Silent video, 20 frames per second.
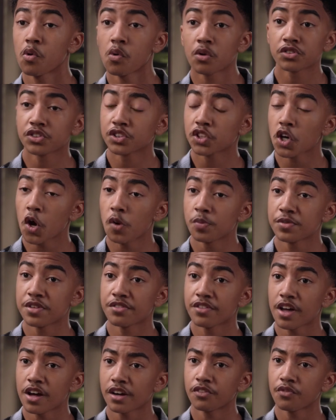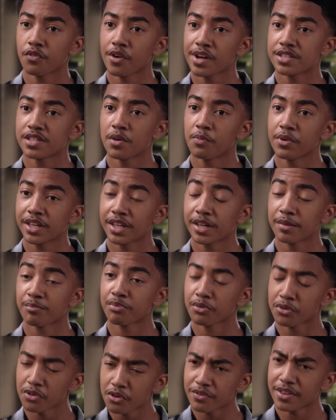horoscopes and thought of ways that we can
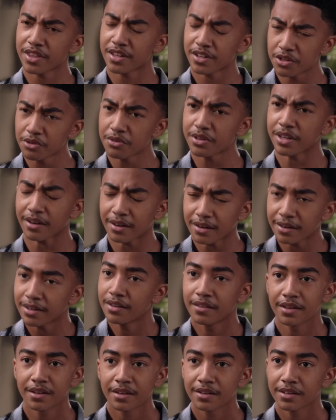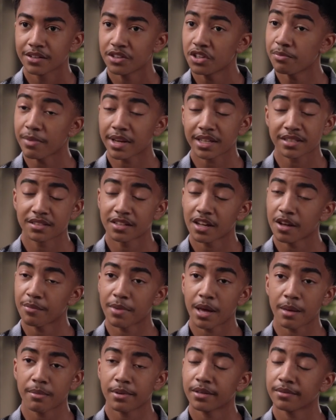improve in the new year. You messed
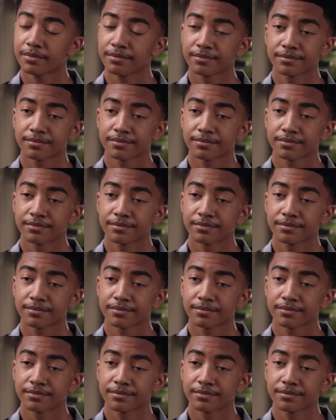up, baby.